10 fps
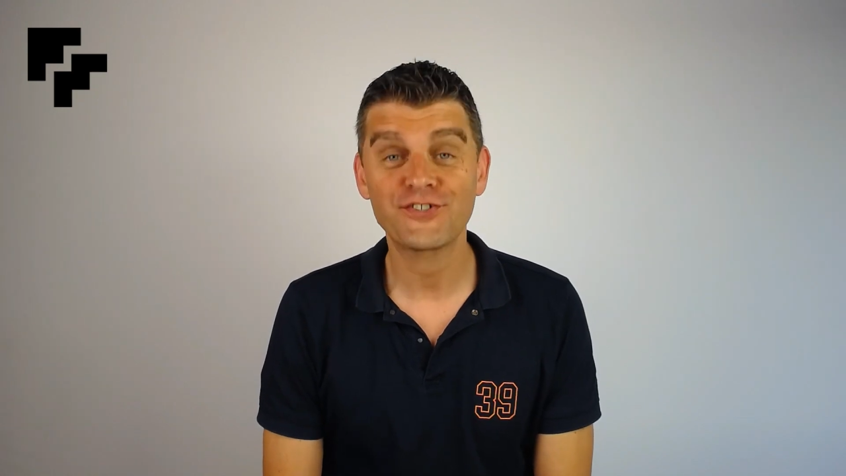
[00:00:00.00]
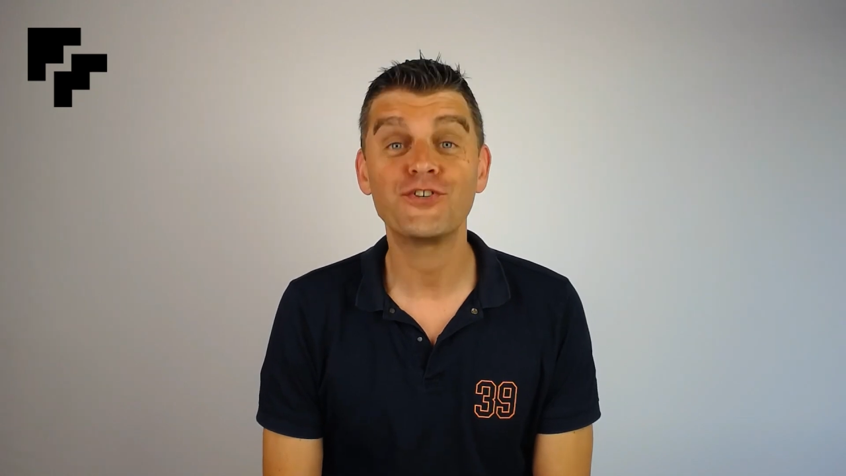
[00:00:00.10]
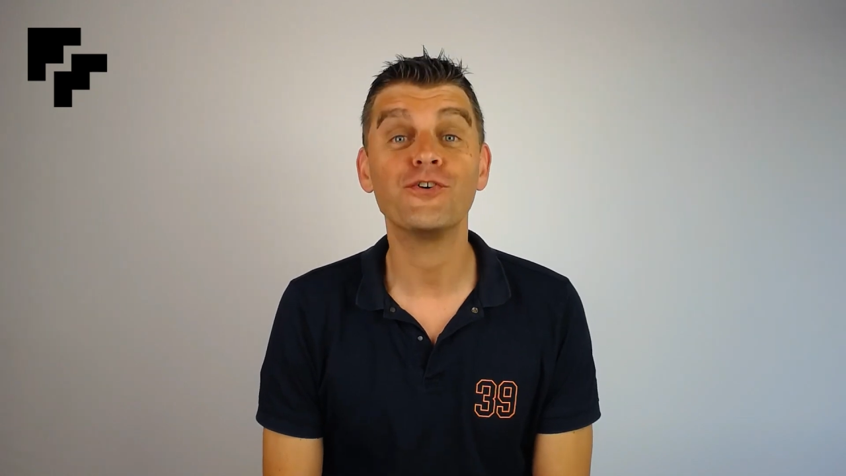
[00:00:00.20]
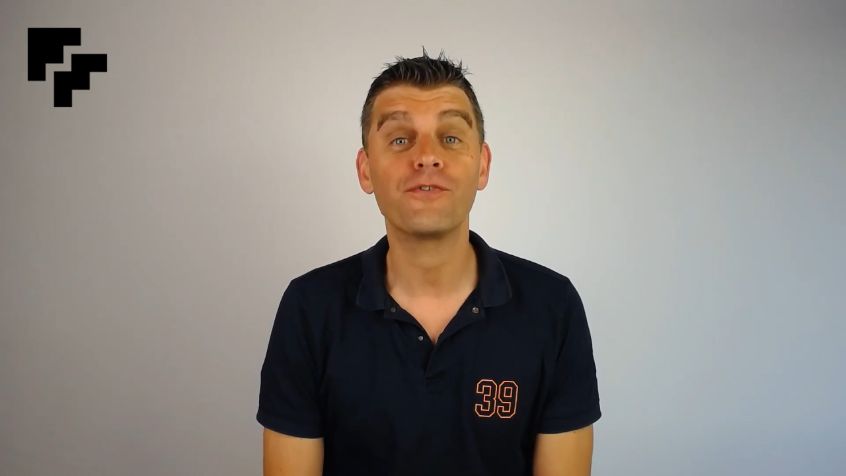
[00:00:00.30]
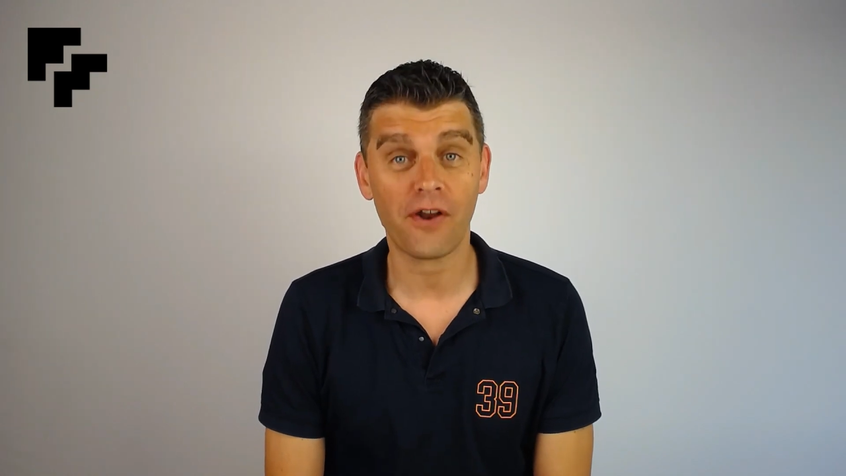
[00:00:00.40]

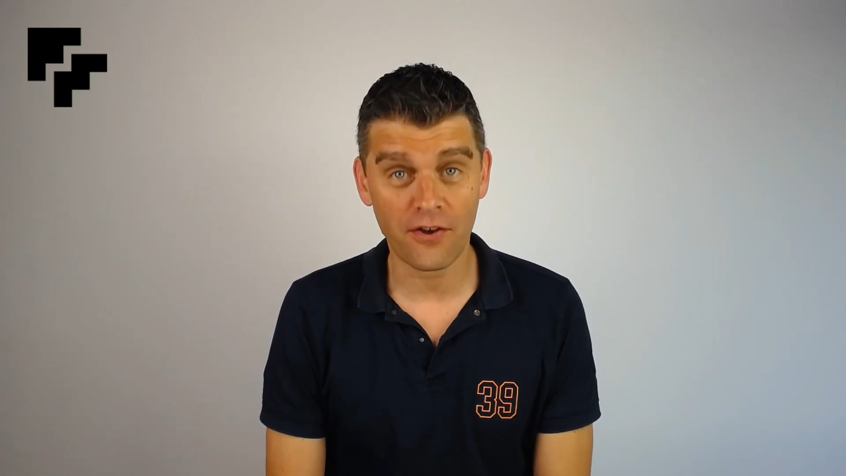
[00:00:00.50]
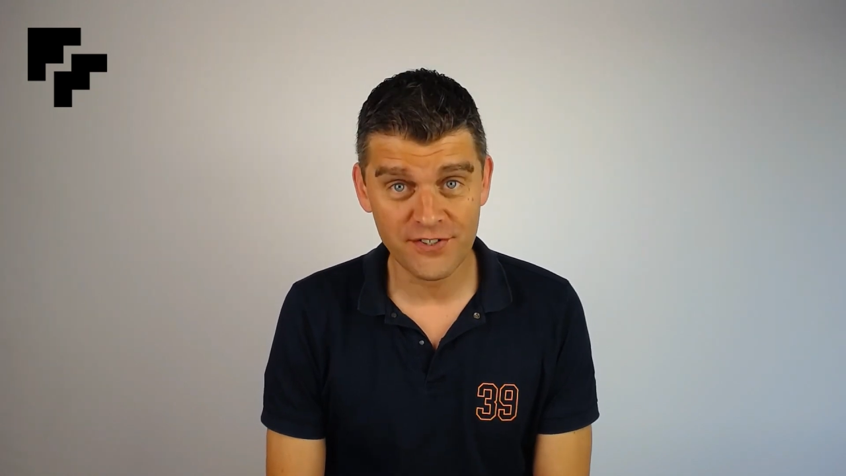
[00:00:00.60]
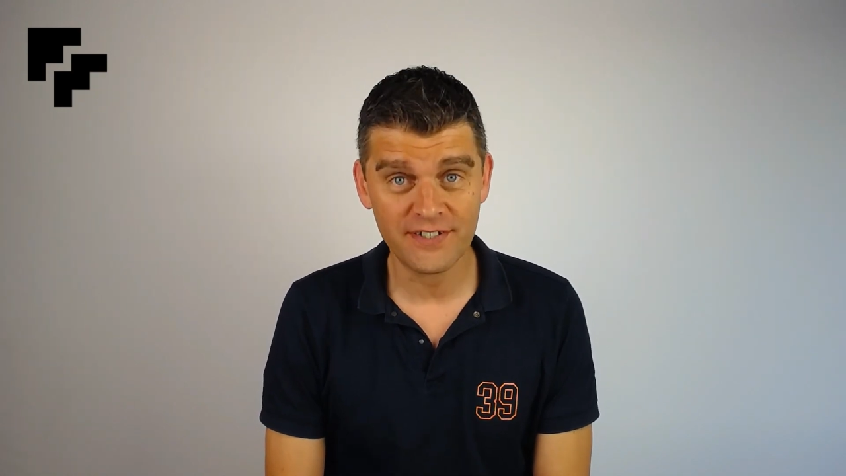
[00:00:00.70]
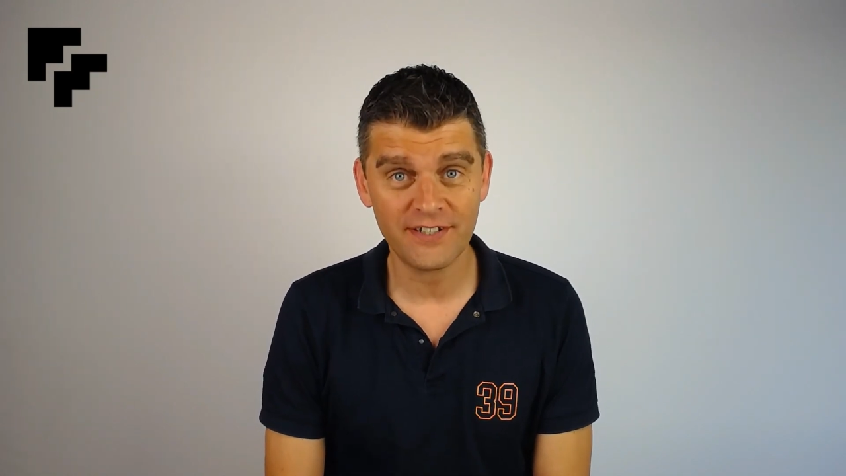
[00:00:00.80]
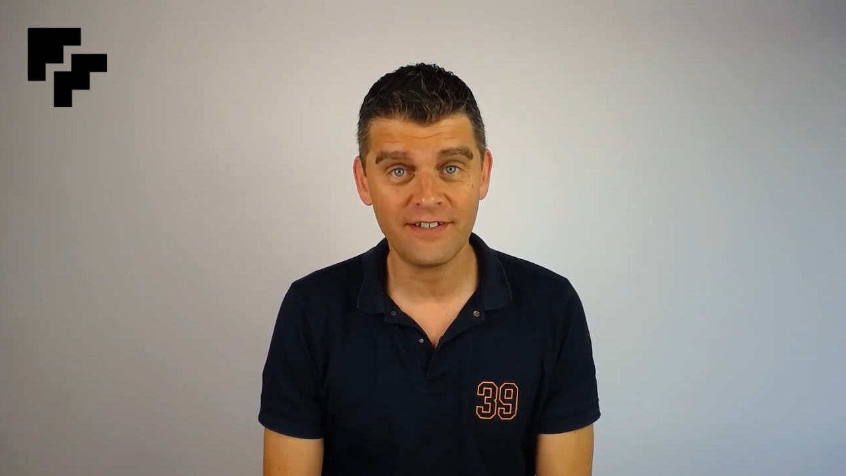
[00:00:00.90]

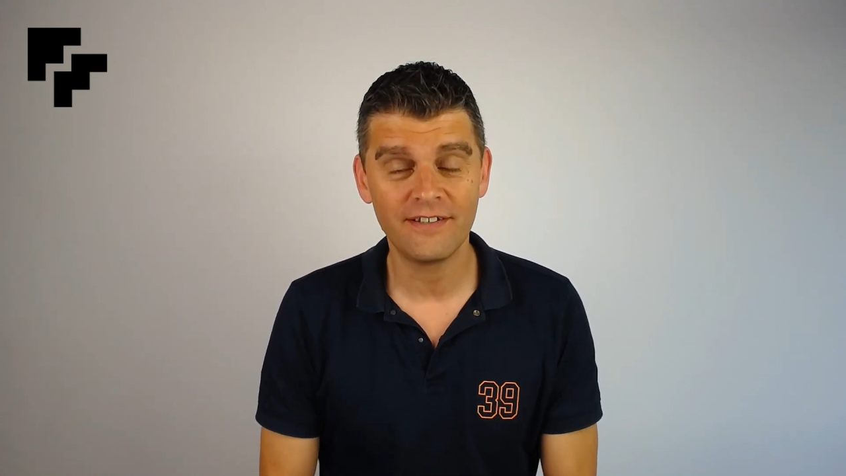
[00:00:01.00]
curiosity